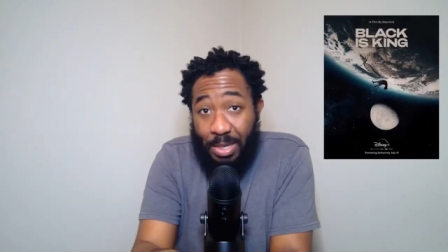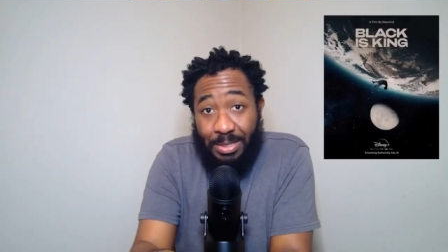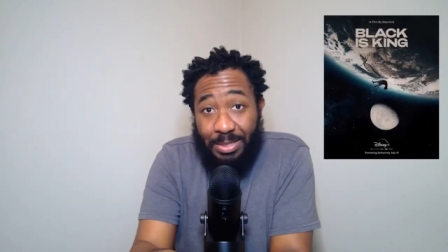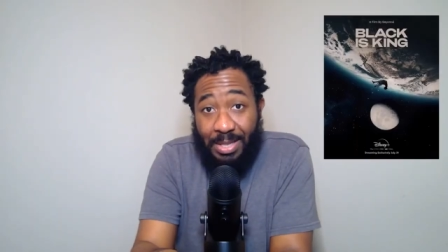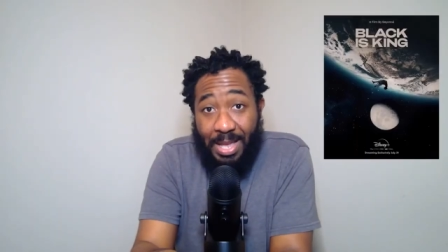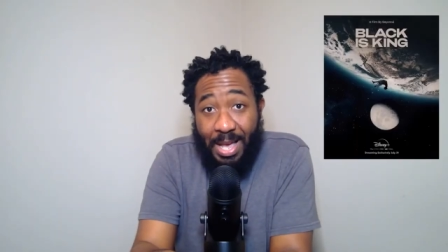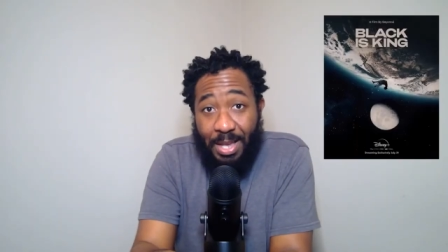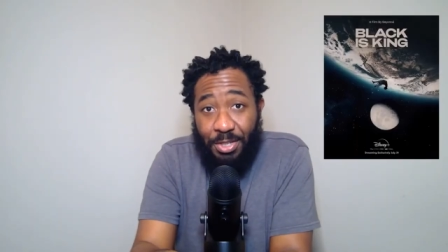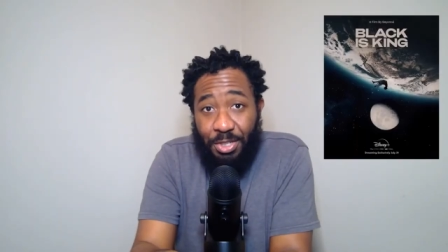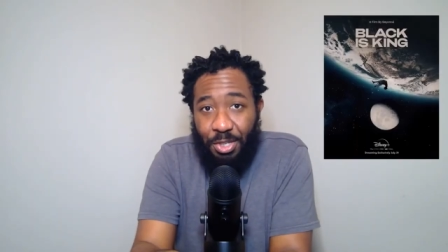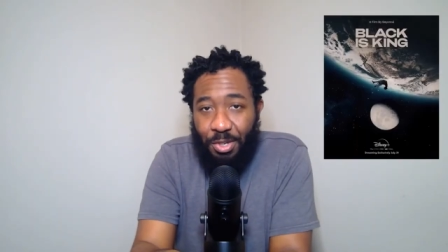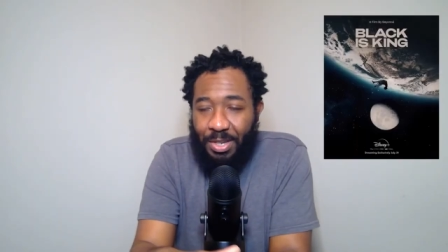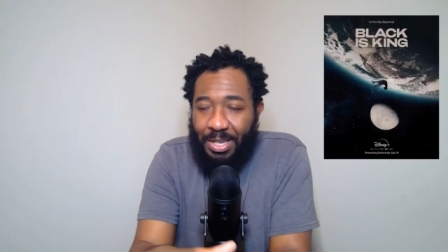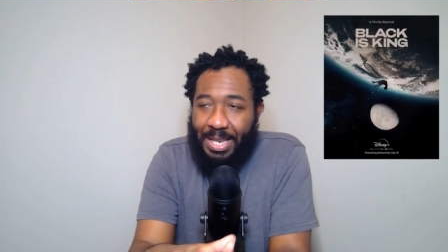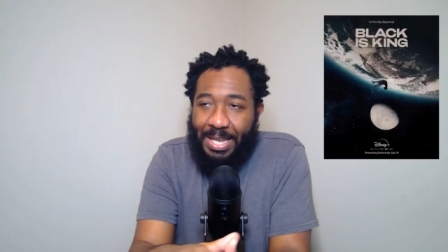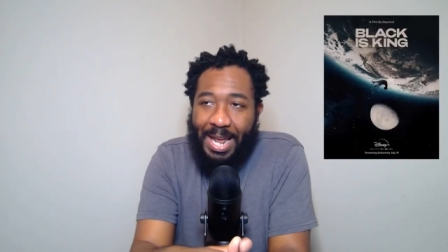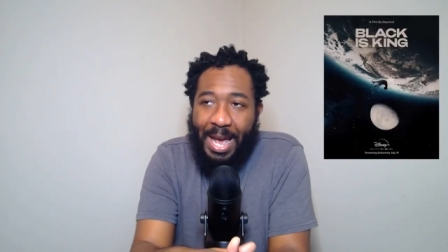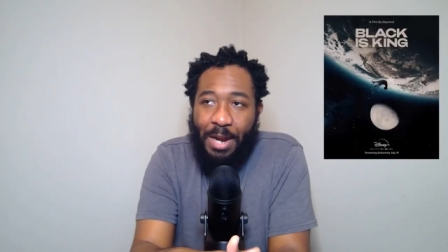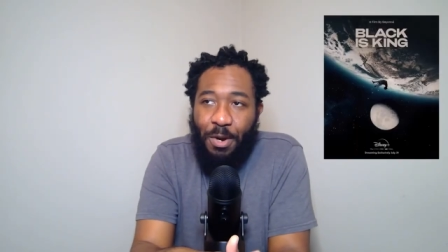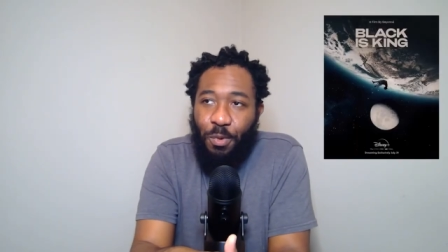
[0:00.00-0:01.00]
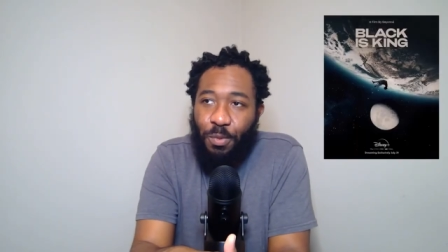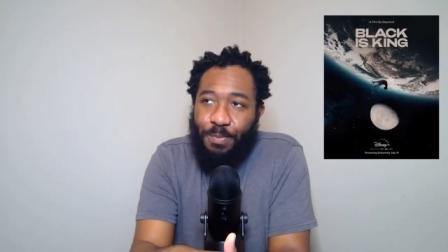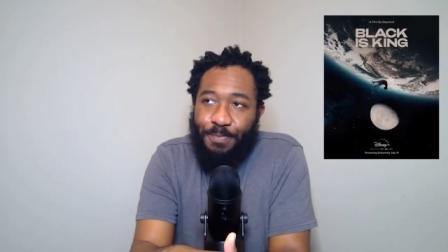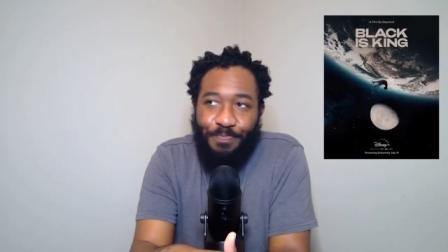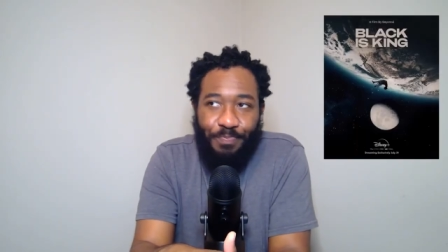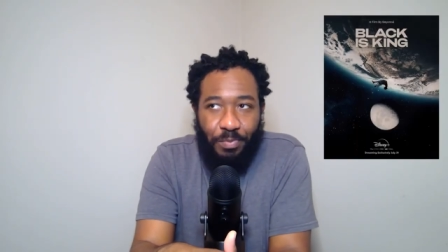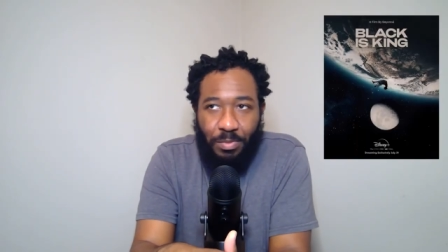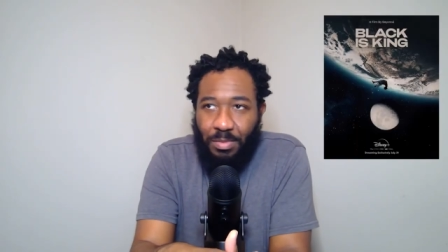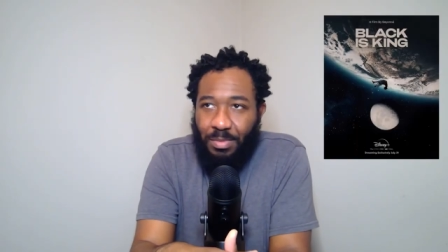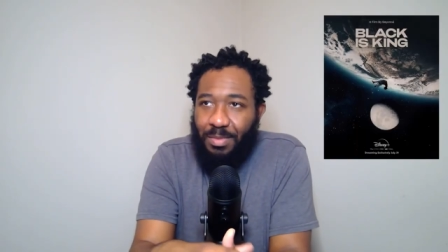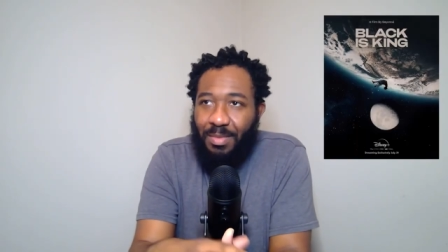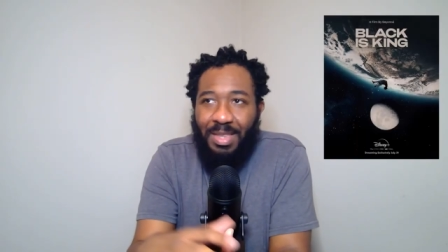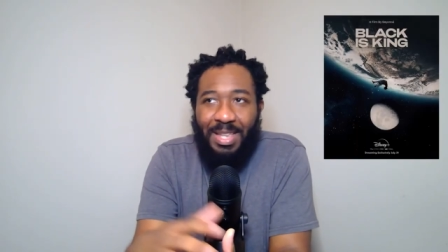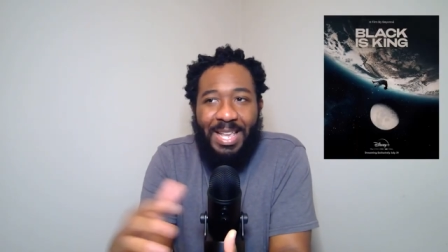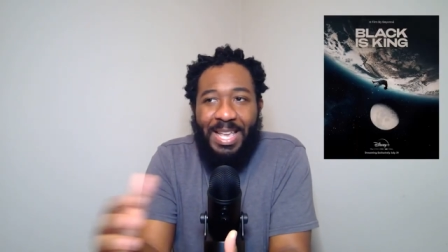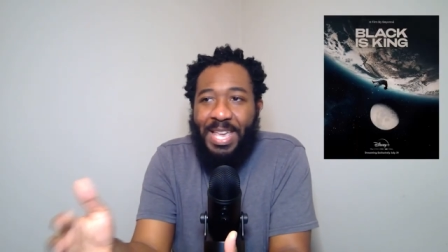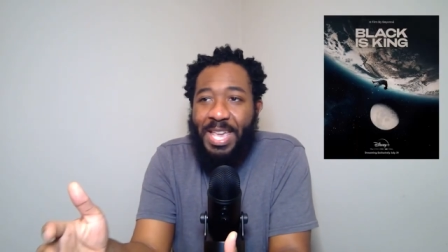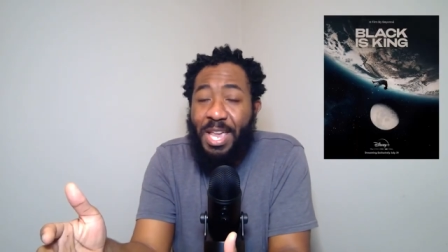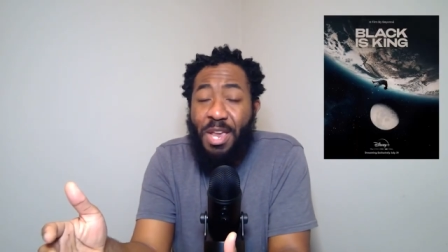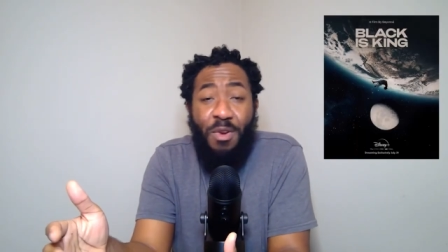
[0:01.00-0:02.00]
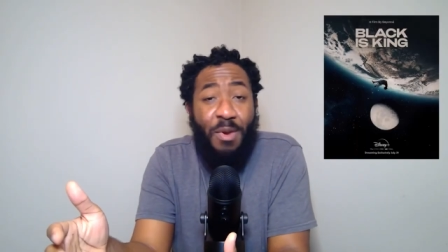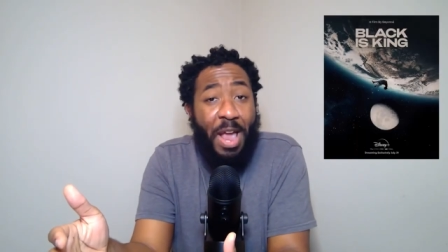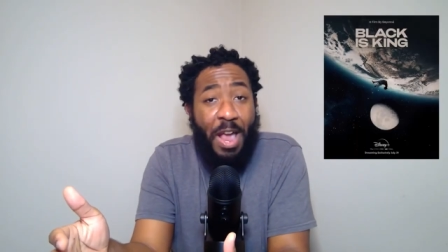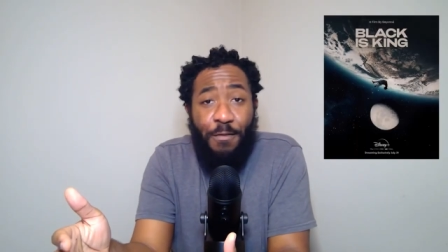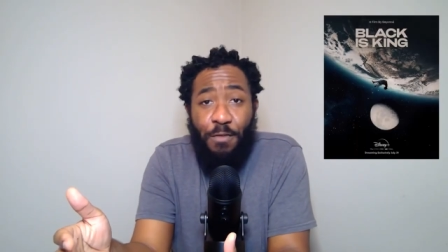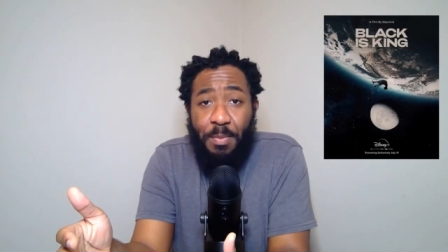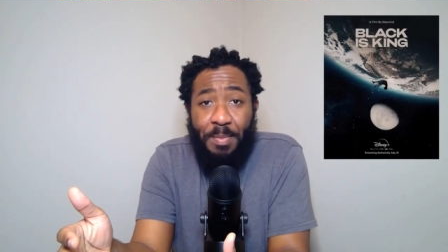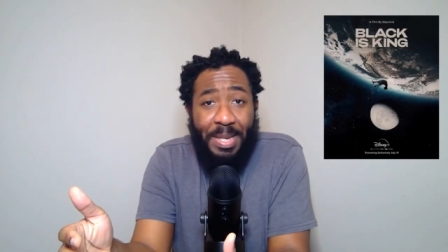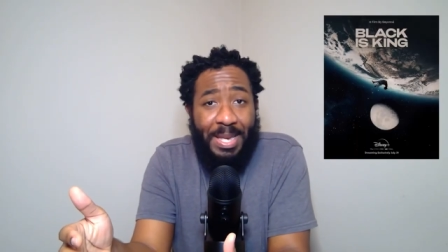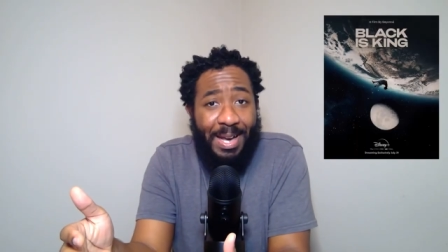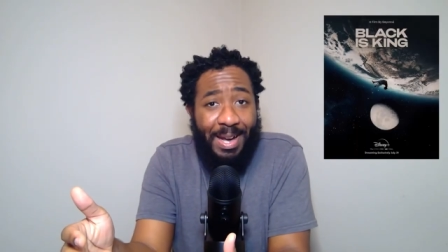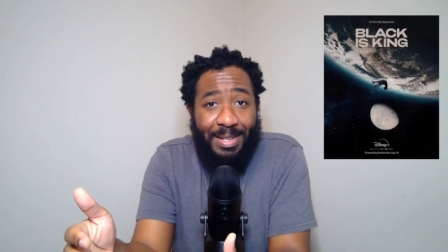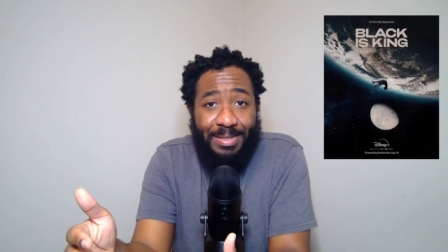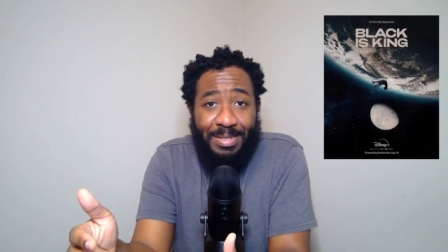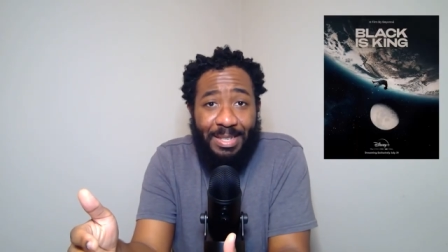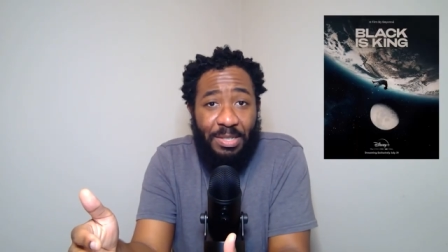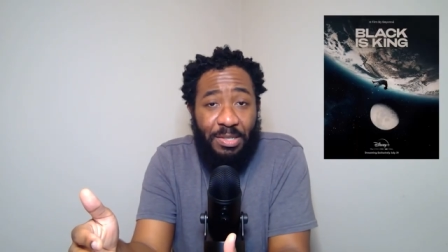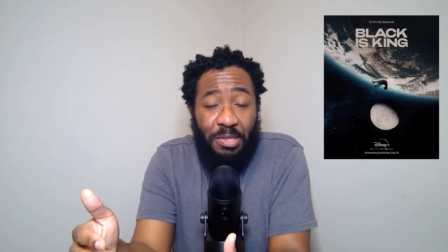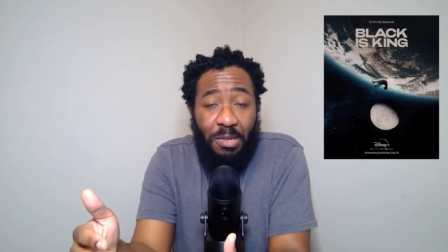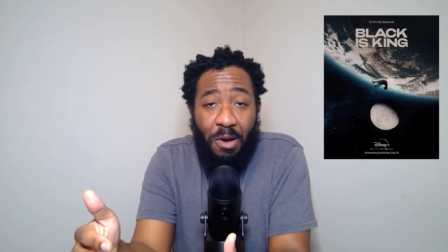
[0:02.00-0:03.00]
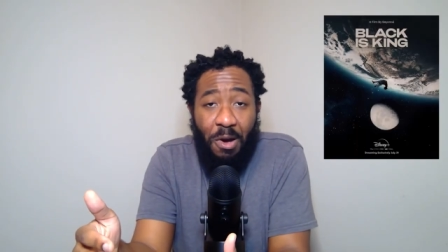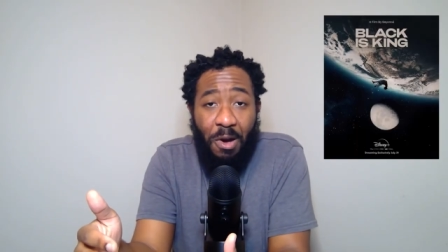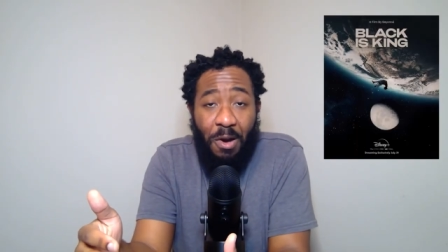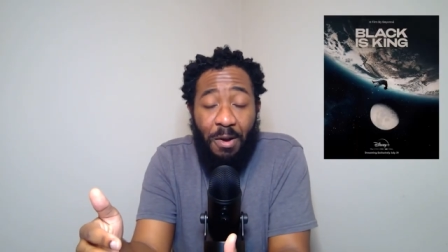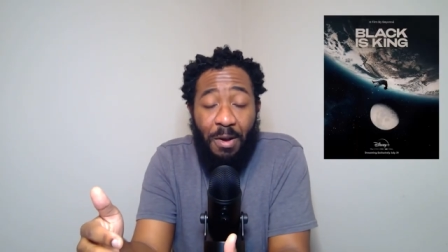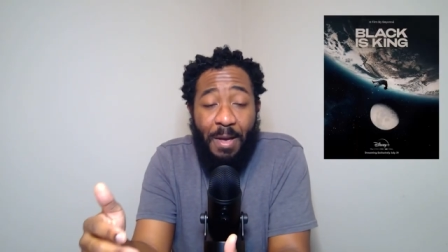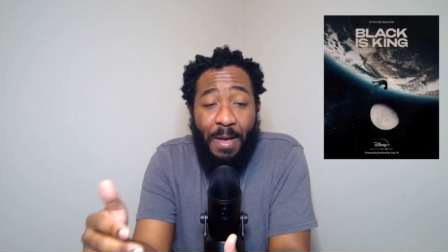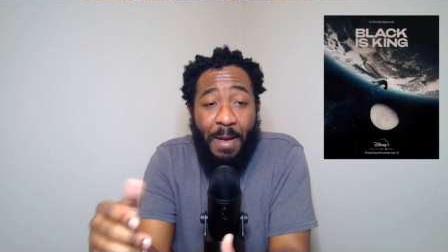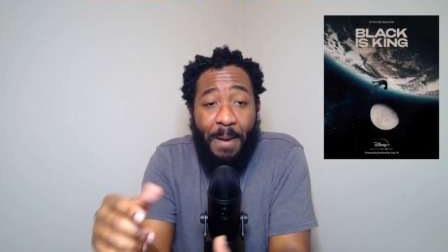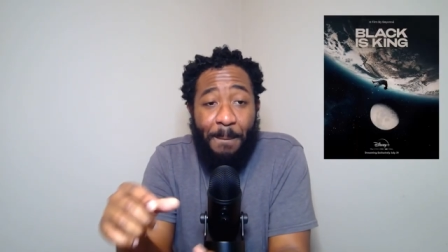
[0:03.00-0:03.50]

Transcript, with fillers: last year. Again, I don't hear every Beyonce song,